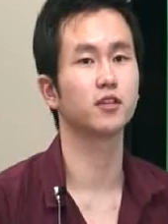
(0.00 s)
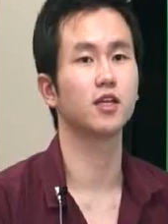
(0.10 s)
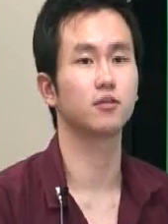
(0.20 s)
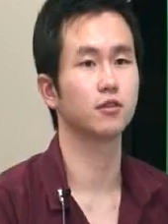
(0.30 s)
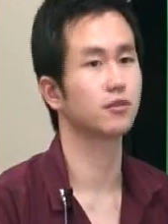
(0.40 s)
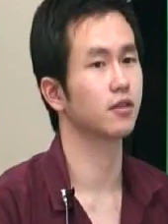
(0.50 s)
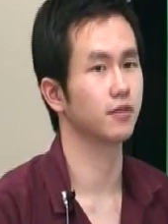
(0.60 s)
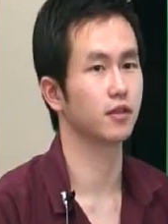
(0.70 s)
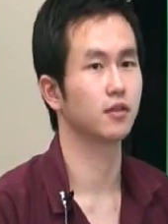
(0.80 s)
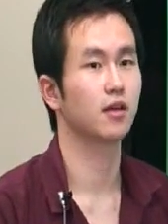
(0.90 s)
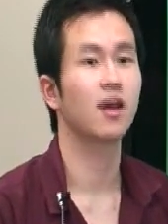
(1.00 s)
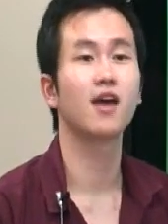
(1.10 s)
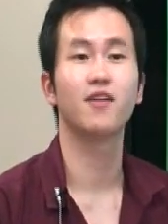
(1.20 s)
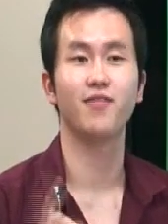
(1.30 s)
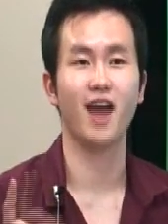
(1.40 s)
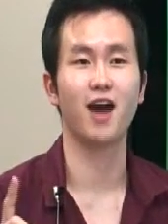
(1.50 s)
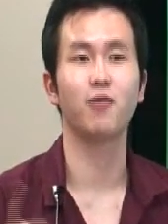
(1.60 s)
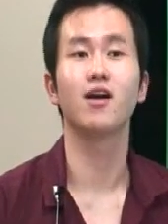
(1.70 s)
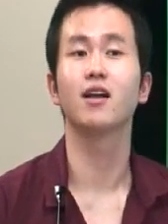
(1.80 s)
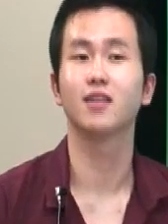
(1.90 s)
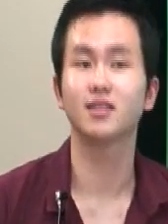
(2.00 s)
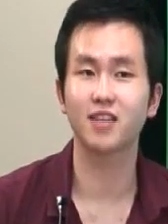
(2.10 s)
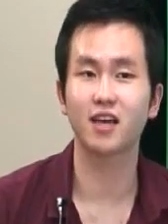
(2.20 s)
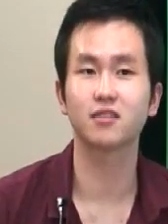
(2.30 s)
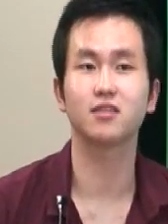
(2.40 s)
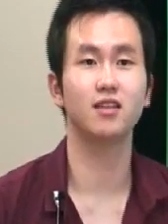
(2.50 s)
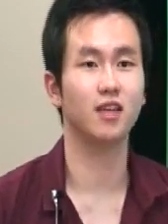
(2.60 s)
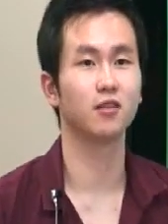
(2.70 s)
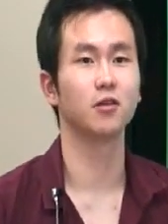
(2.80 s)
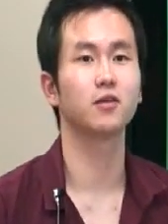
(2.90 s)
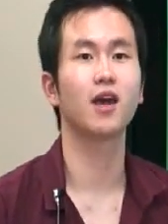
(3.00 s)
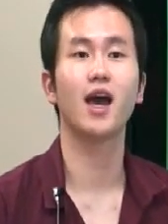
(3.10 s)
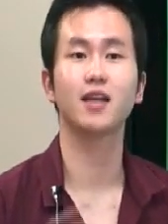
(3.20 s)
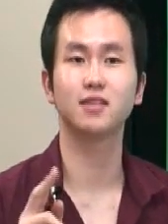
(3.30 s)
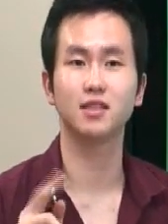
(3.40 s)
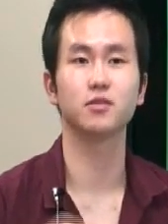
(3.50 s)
the central server. Now, let's take a detailed look at